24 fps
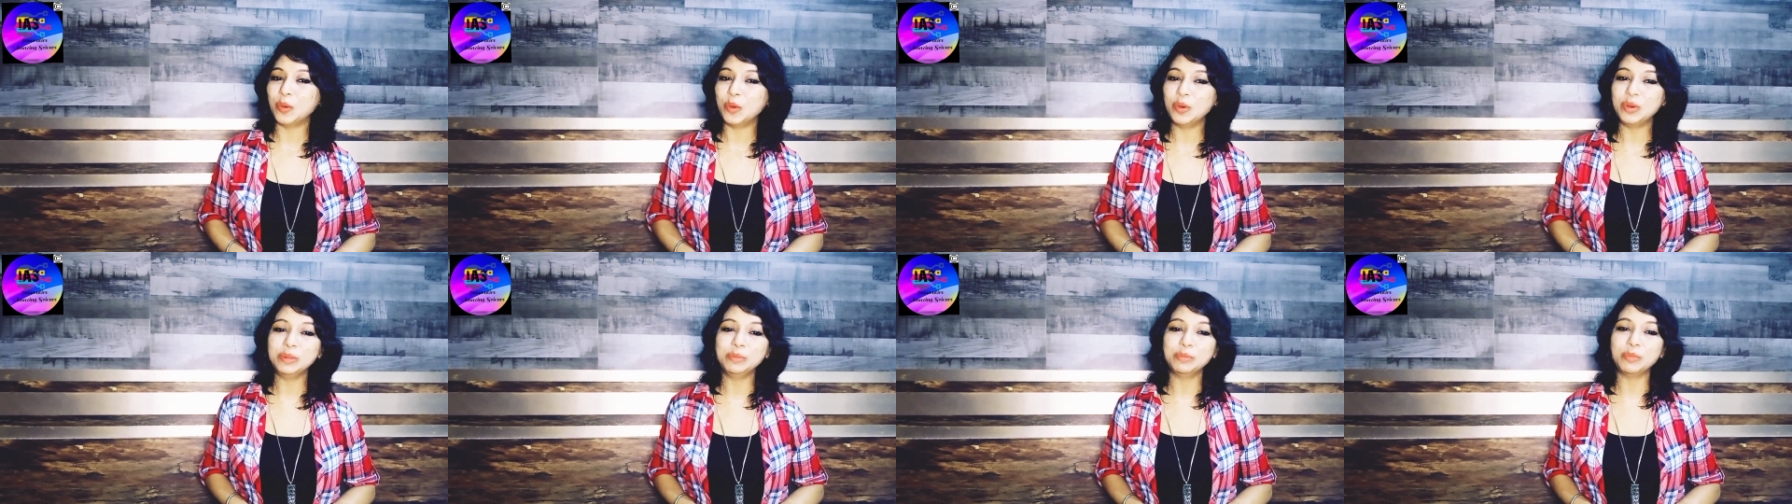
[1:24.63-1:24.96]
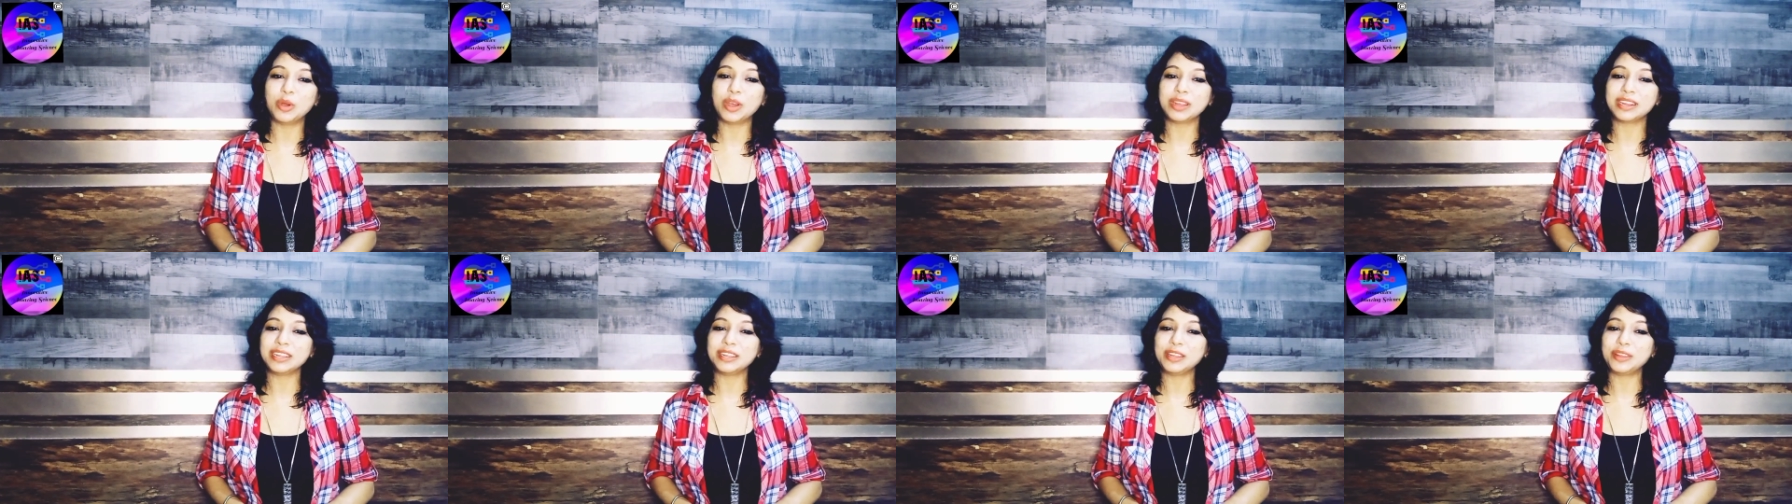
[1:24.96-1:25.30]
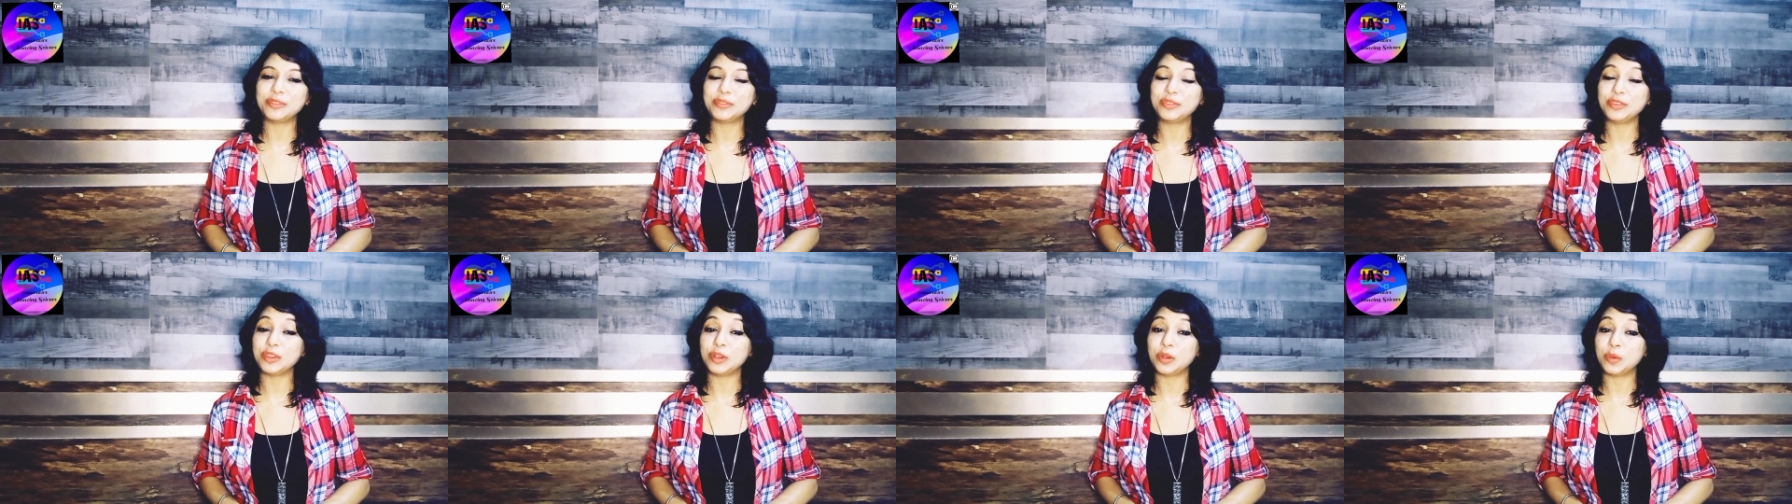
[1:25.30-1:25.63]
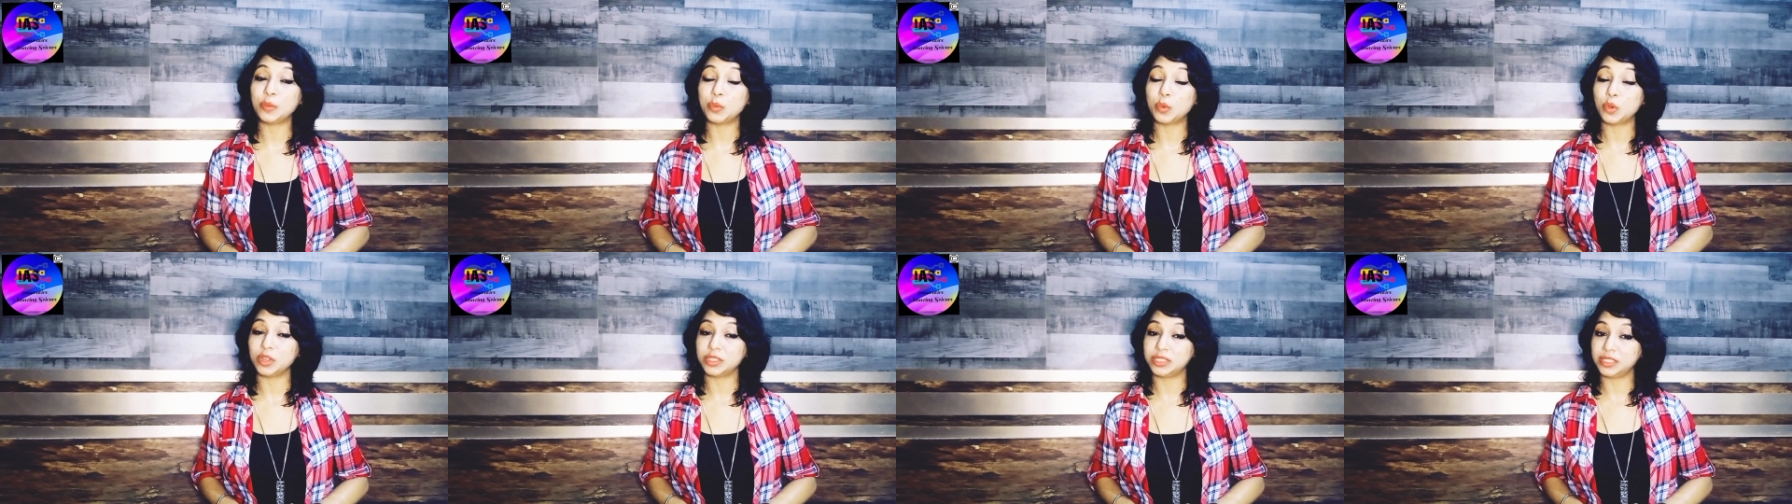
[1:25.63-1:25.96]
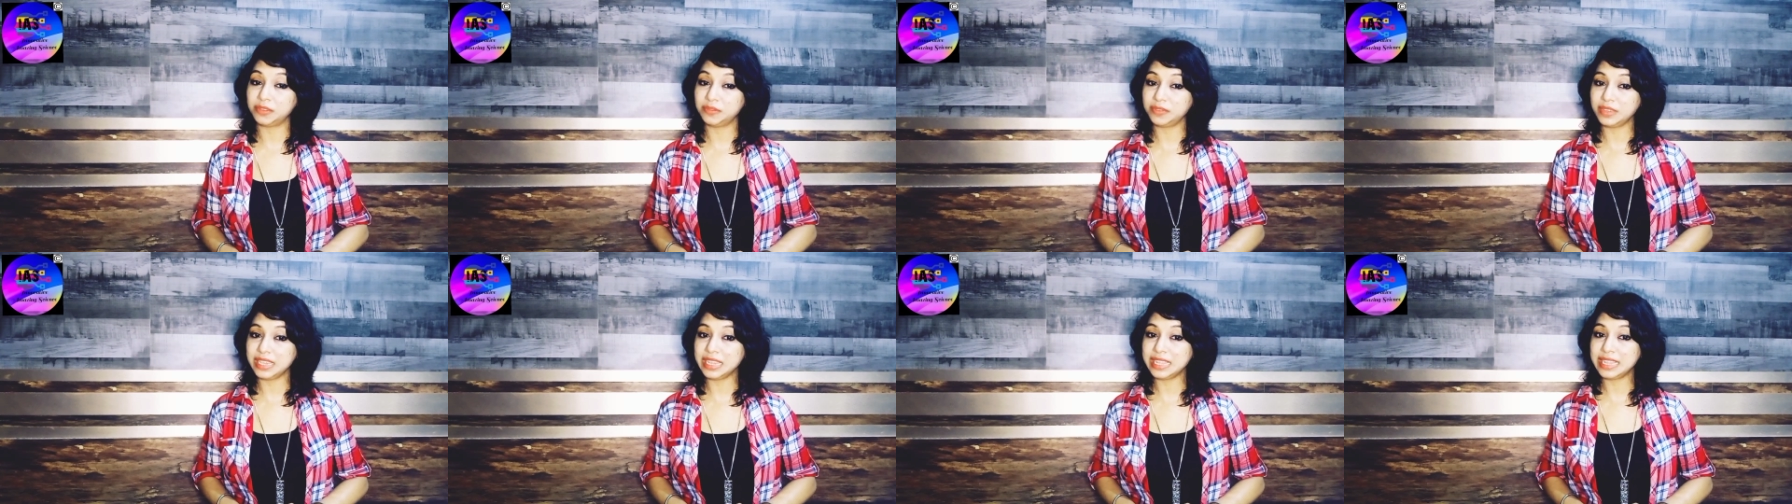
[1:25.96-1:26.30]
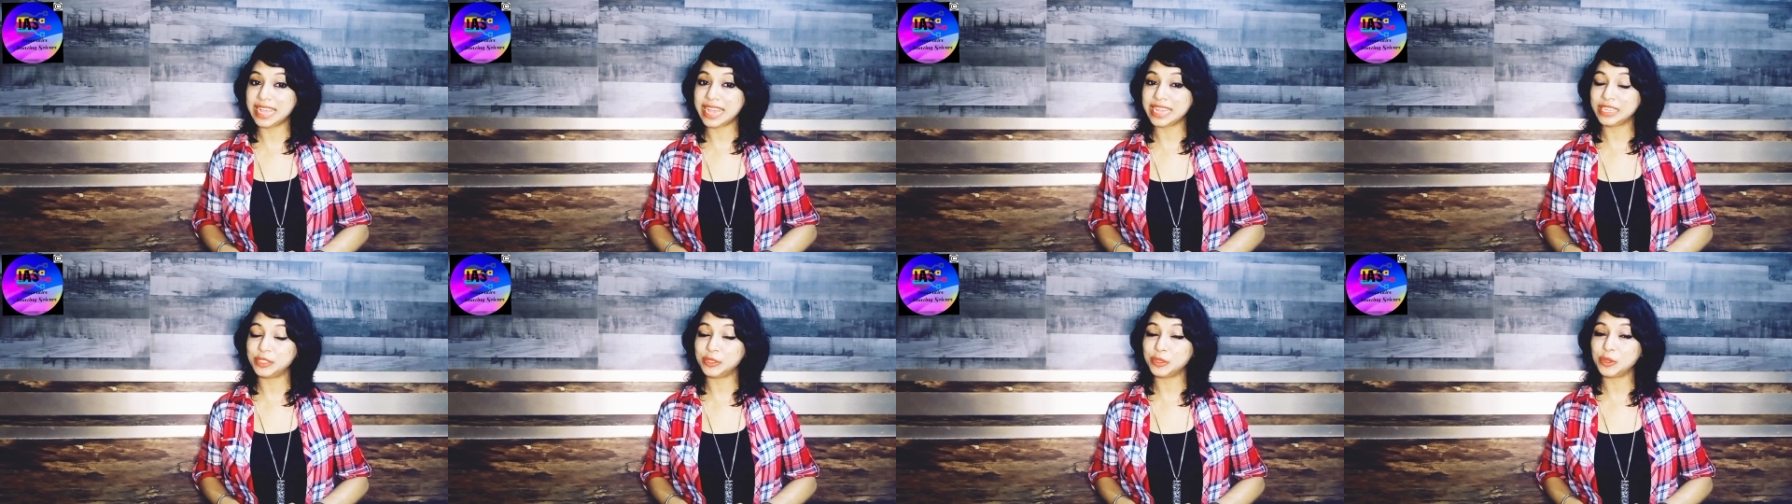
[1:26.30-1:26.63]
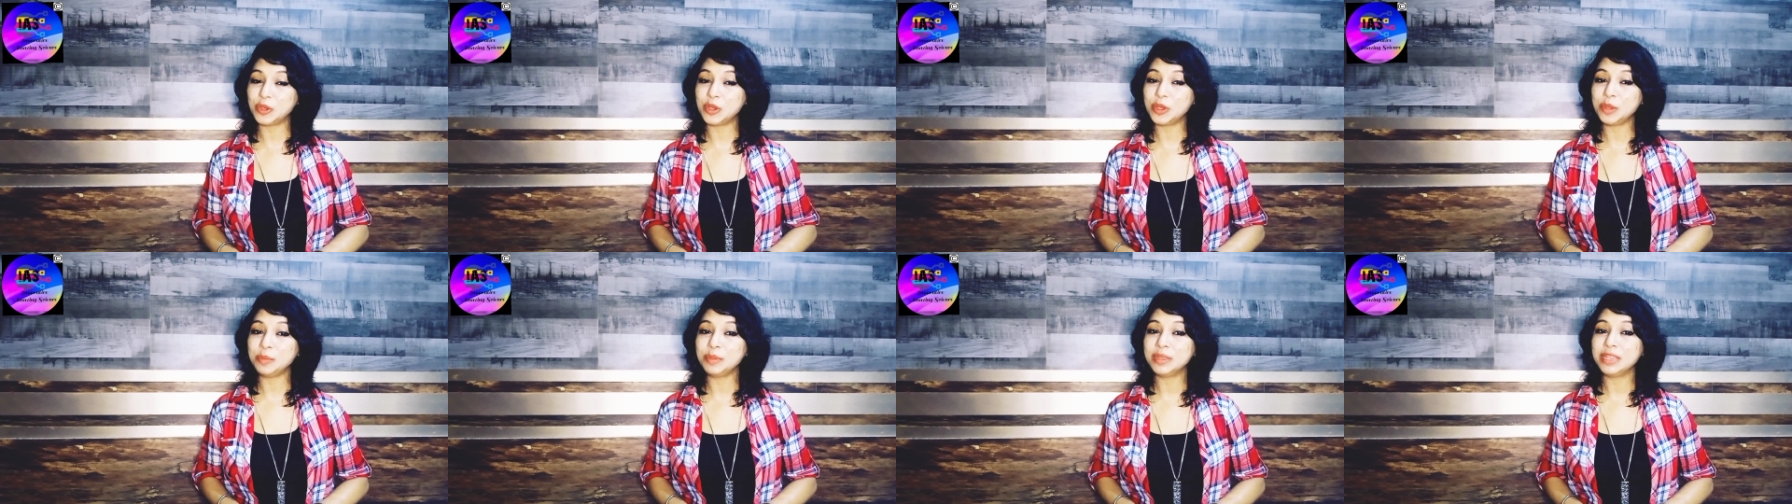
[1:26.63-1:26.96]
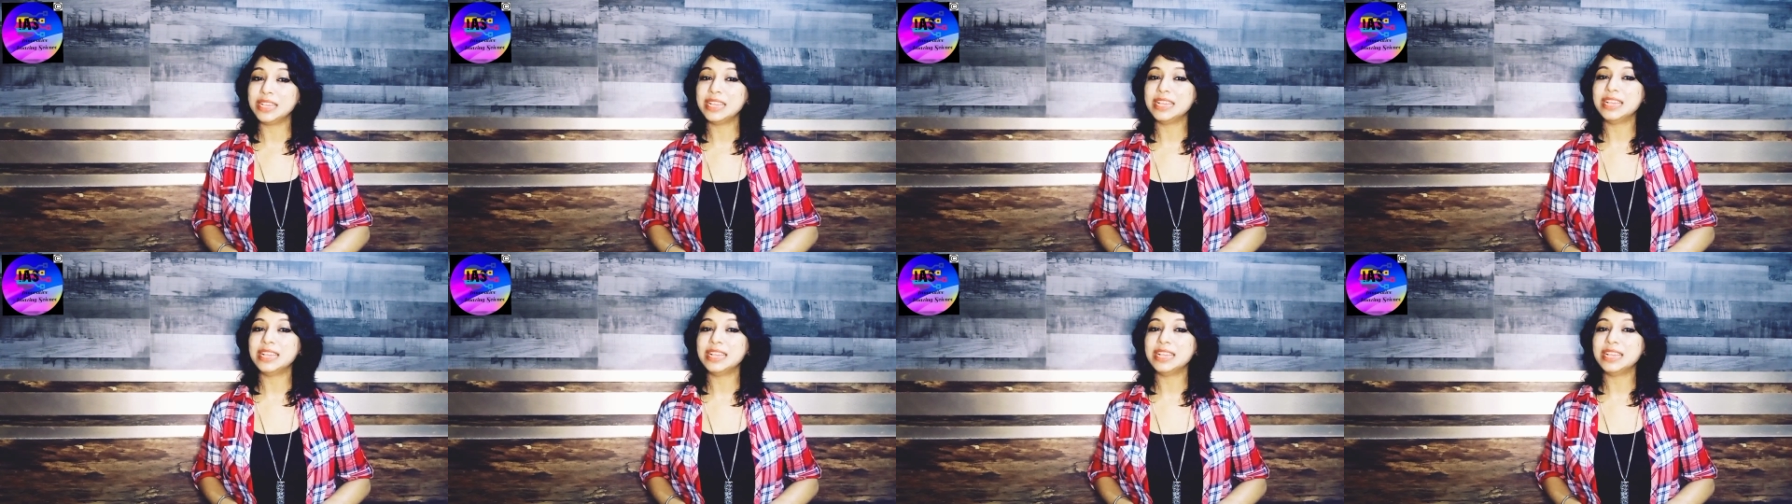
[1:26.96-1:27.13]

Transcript: own model of your water wheel at home?